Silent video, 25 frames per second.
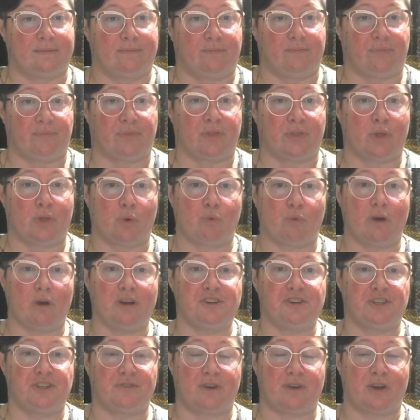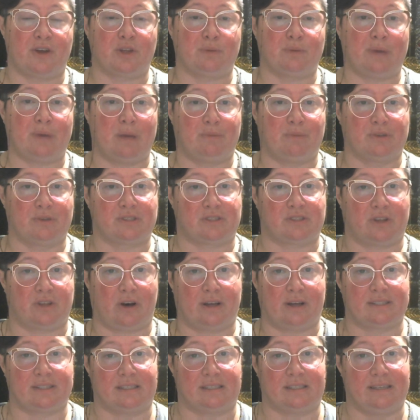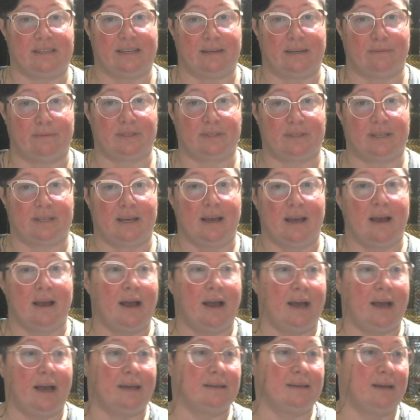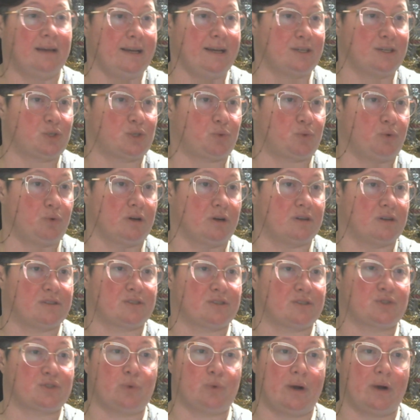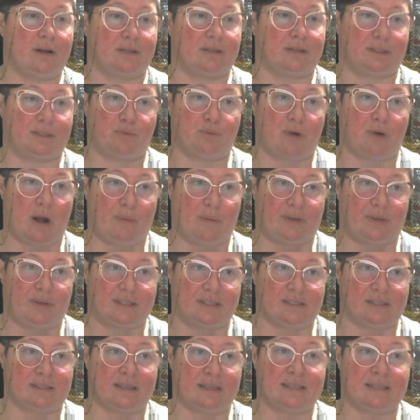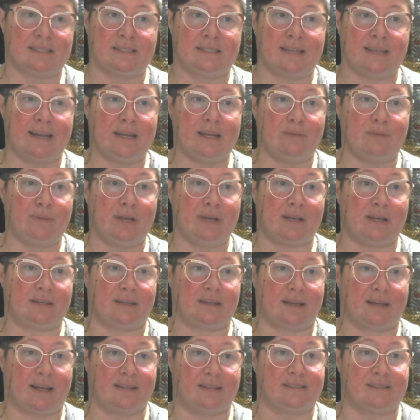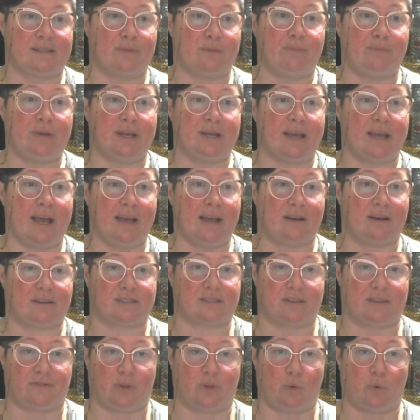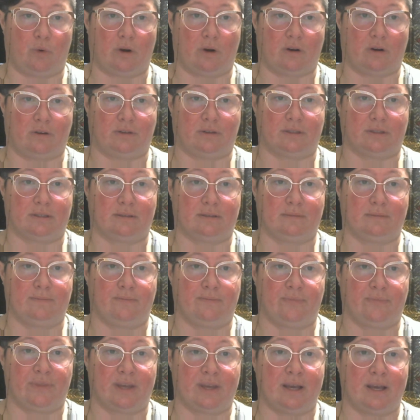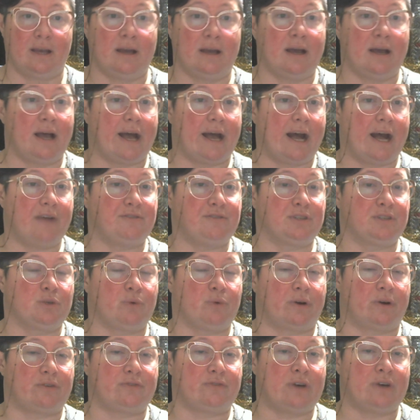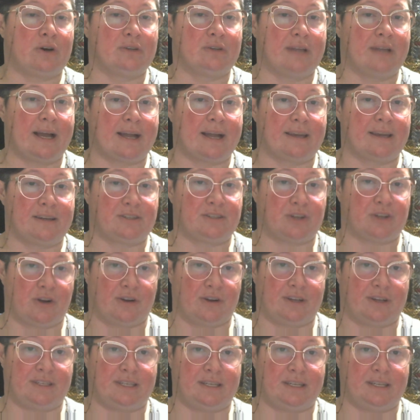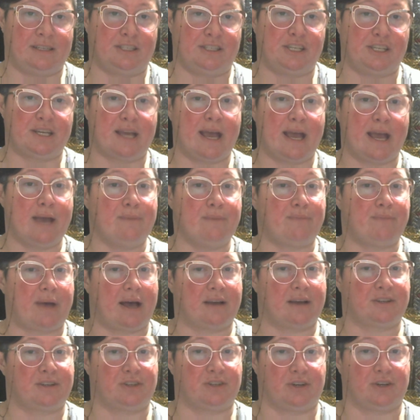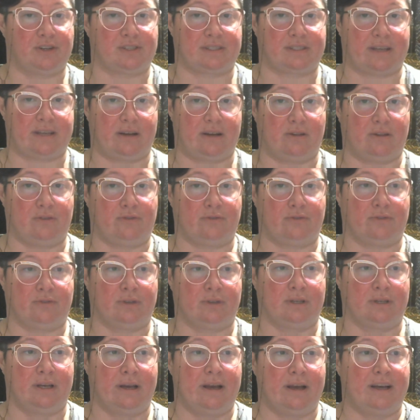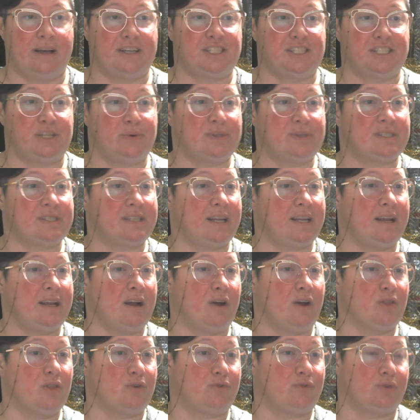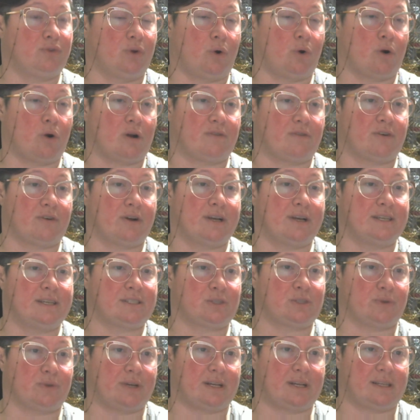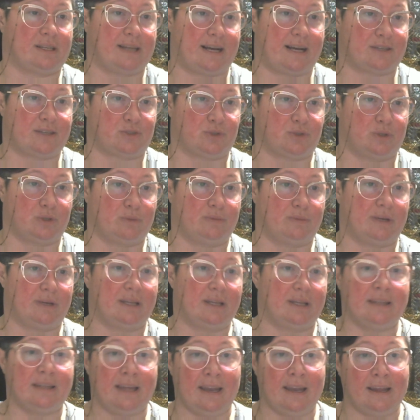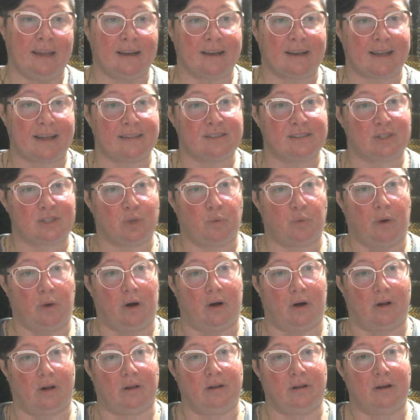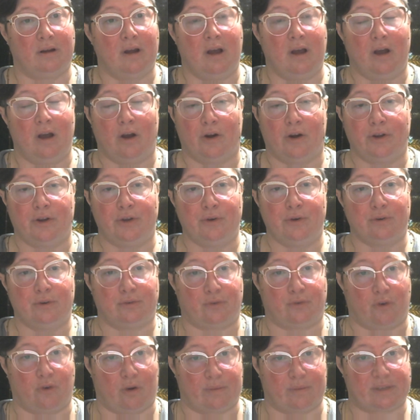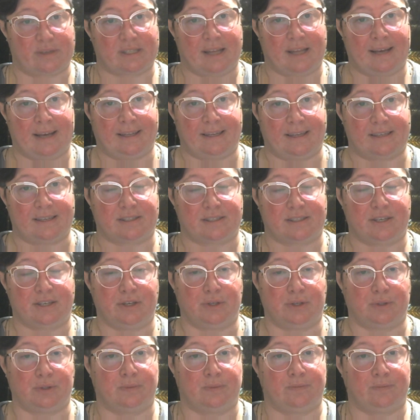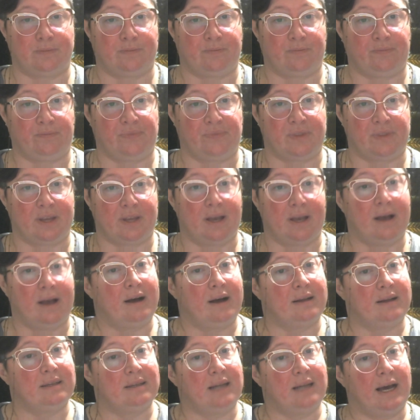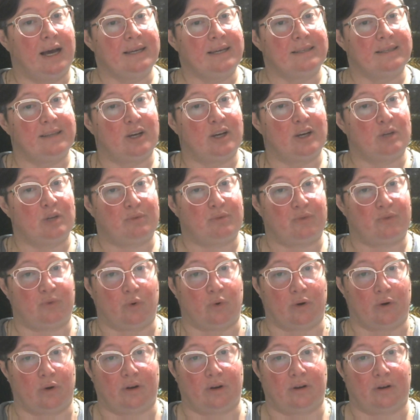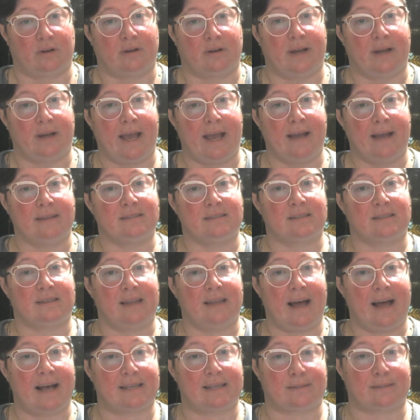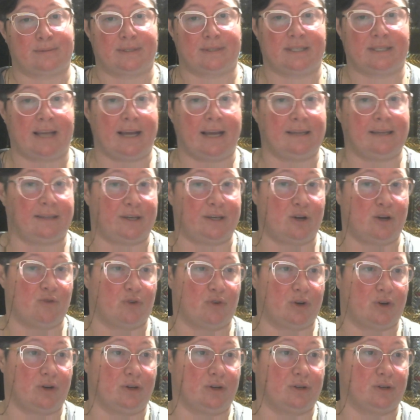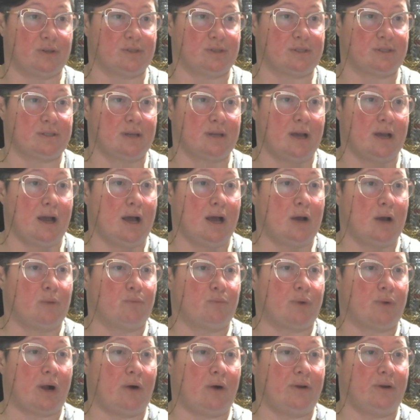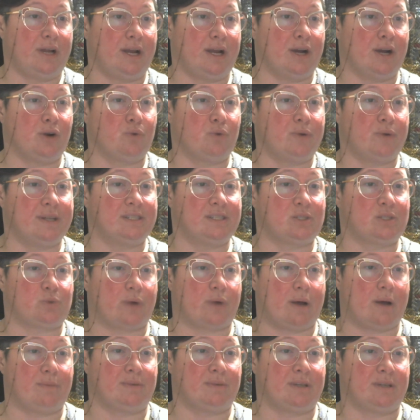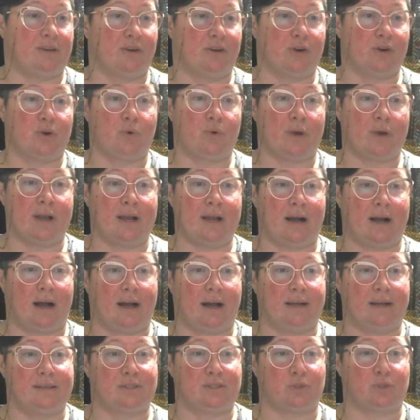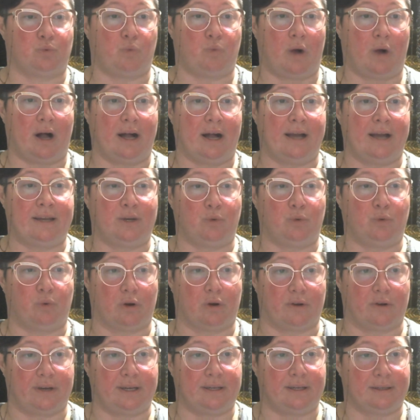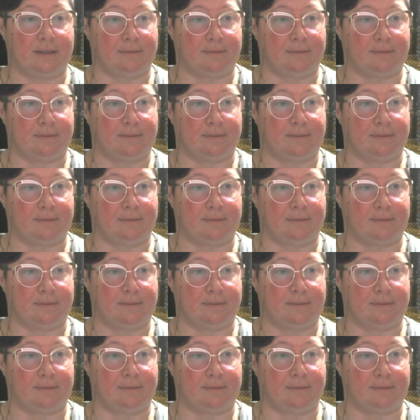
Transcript: The rush of other people's thoughts dimmed, and Laia's words swelled in prominence, a steady beat against the chaos of the world. After what felt like an eternity, she came back to herself. She was sitting on the floor of her history classroom, leaning against the wall, her uniform slightly askew. Laia knelt before her, hands clasped tightly over hers, brown hair windswept and her gray eyes wide and worried.